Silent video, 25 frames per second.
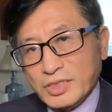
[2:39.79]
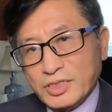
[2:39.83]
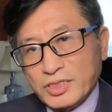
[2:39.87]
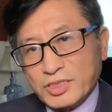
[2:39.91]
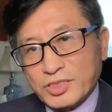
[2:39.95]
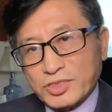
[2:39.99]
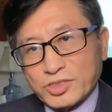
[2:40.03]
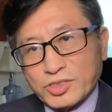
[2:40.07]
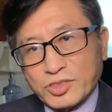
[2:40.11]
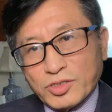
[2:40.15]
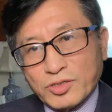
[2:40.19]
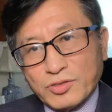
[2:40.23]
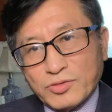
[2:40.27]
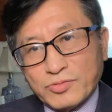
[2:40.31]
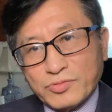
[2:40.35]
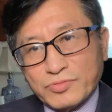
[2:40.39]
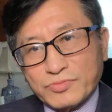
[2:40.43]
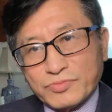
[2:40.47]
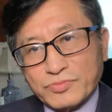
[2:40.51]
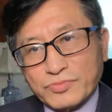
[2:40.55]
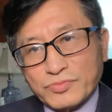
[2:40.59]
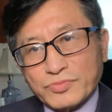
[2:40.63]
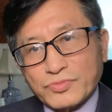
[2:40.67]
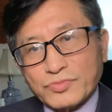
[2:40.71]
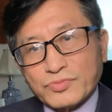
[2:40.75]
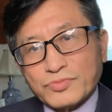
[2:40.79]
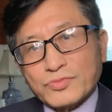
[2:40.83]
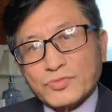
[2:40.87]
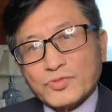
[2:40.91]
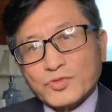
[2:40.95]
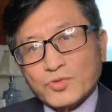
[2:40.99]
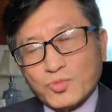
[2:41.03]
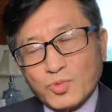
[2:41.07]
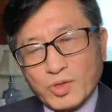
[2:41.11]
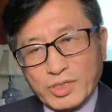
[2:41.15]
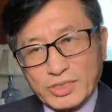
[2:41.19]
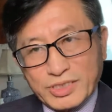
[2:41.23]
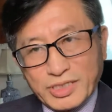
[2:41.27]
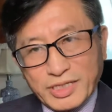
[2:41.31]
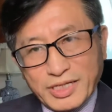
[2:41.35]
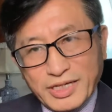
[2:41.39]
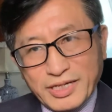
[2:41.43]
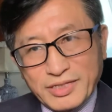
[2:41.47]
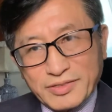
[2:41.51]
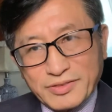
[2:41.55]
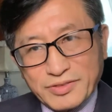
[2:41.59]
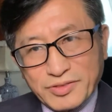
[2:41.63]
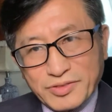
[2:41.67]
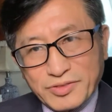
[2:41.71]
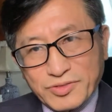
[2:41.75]
So once
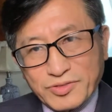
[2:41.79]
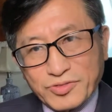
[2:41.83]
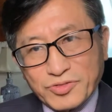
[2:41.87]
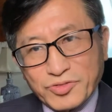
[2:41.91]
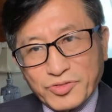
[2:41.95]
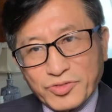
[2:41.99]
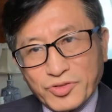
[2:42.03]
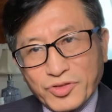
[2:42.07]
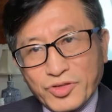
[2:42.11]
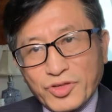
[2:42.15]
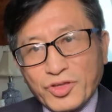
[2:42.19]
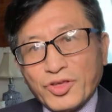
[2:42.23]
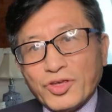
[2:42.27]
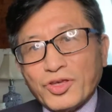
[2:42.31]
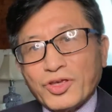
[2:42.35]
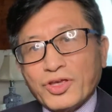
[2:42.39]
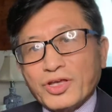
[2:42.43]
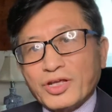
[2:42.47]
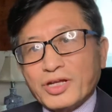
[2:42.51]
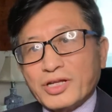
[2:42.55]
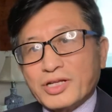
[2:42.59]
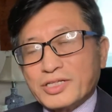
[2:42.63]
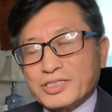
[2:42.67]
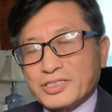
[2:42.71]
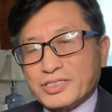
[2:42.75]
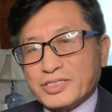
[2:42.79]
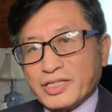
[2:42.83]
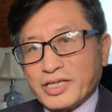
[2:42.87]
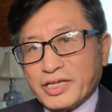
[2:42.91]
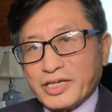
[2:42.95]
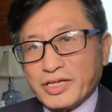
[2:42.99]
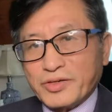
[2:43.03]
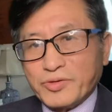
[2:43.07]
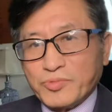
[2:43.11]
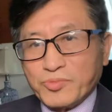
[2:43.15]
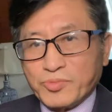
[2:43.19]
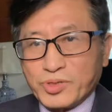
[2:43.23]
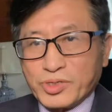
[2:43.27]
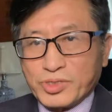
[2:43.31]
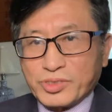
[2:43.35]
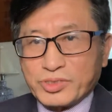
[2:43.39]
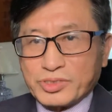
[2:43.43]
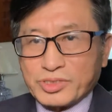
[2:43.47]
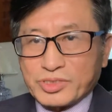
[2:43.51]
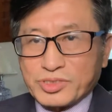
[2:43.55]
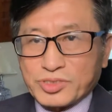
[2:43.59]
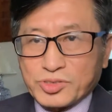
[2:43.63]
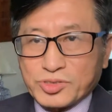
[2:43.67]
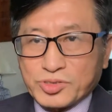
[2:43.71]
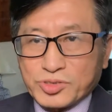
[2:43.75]
again, let's say
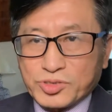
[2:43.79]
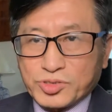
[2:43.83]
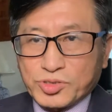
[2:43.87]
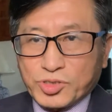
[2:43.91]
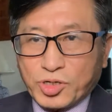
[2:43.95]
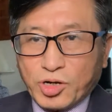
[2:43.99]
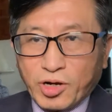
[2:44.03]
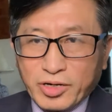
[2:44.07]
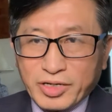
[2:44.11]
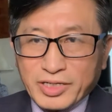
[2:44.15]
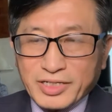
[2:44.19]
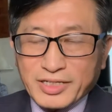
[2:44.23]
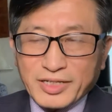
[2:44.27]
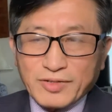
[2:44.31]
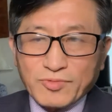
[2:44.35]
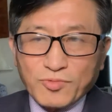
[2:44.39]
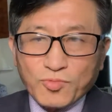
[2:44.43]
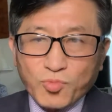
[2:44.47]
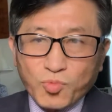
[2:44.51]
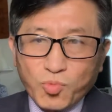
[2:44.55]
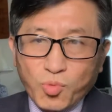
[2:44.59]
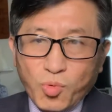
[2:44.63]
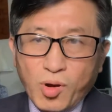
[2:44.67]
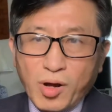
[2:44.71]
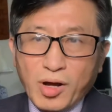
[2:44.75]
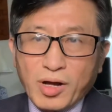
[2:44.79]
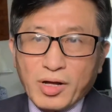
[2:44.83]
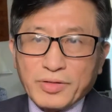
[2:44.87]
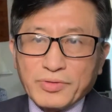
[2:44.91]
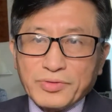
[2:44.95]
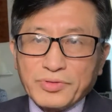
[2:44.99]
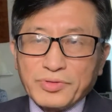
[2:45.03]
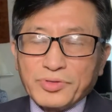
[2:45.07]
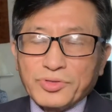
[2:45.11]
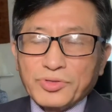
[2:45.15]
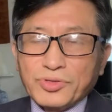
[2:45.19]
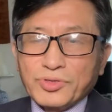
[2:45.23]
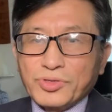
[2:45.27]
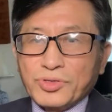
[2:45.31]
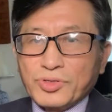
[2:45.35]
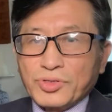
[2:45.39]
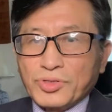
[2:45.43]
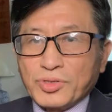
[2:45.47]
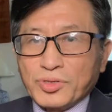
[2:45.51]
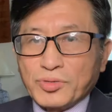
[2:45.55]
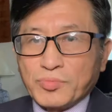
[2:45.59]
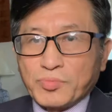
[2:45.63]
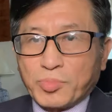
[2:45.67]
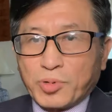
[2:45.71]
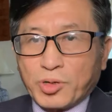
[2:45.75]
we're targeting one
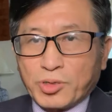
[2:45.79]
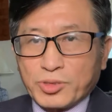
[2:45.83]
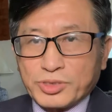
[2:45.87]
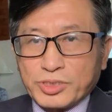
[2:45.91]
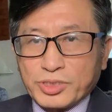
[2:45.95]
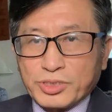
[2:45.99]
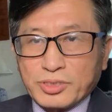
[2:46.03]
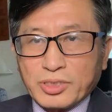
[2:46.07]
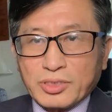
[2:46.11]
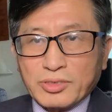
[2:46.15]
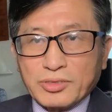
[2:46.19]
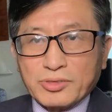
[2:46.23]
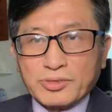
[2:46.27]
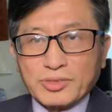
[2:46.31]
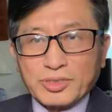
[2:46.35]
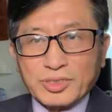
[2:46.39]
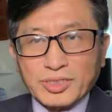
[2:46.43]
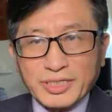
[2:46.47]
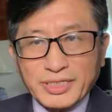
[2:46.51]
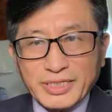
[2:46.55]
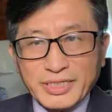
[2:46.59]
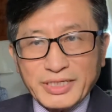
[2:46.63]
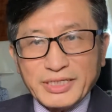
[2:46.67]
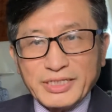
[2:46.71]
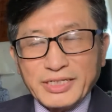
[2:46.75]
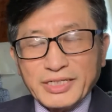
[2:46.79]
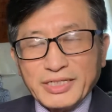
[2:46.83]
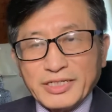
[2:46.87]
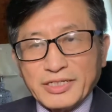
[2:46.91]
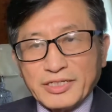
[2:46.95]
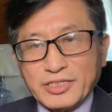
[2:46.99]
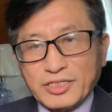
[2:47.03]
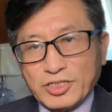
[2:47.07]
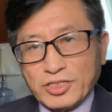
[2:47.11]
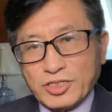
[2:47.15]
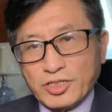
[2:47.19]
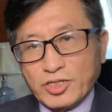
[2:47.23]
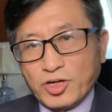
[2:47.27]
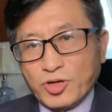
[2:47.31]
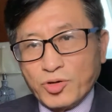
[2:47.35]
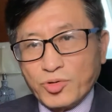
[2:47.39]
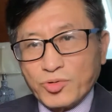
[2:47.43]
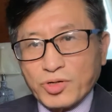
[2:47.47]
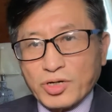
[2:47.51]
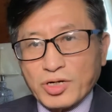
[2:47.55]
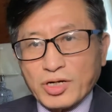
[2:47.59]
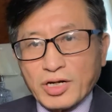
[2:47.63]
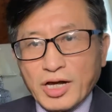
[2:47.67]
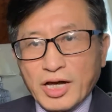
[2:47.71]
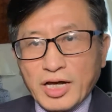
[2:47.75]
particular leading
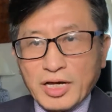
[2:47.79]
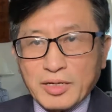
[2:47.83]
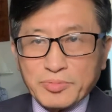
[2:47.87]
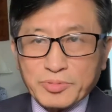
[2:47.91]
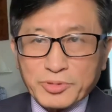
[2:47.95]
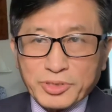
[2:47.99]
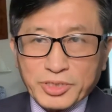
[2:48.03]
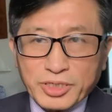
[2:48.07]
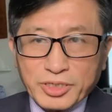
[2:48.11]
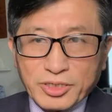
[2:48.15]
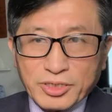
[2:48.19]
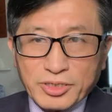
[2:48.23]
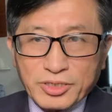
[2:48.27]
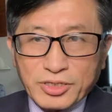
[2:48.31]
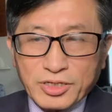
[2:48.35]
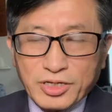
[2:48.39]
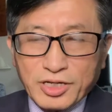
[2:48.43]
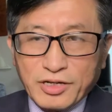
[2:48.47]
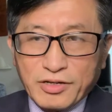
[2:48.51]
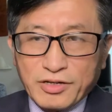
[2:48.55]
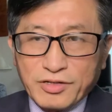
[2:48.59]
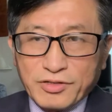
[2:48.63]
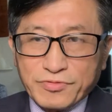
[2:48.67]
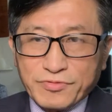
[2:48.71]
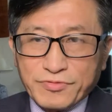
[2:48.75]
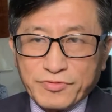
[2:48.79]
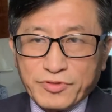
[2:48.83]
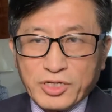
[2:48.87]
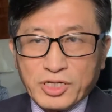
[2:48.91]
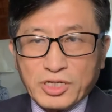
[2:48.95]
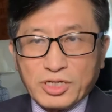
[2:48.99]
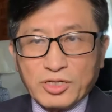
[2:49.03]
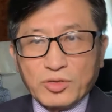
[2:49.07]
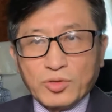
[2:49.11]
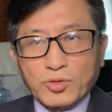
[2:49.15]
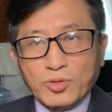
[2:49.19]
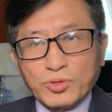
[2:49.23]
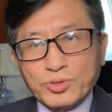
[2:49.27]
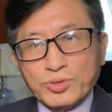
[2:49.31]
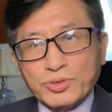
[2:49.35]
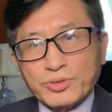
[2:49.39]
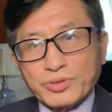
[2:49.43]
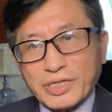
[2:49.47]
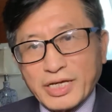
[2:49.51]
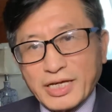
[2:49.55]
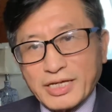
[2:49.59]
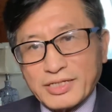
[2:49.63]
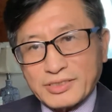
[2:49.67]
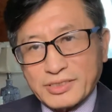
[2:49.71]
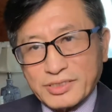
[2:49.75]
owner-operator of oil,
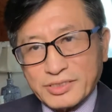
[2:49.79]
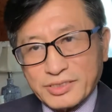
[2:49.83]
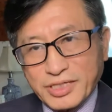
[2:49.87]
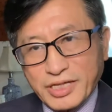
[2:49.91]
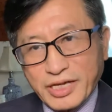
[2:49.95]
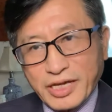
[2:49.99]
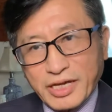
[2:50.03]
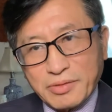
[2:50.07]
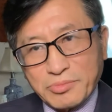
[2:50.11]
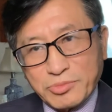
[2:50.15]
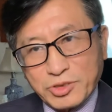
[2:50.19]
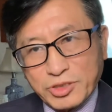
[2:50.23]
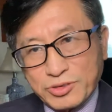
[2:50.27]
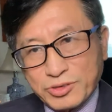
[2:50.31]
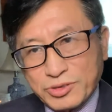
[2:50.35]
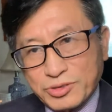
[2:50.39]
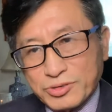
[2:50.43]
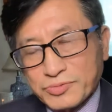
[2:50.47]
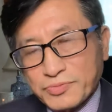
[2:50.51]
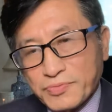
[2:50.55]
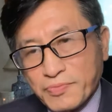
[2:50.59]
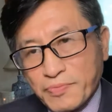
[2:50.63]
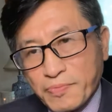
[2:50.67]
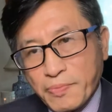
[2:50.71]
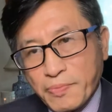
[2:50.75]
gas, and chemical.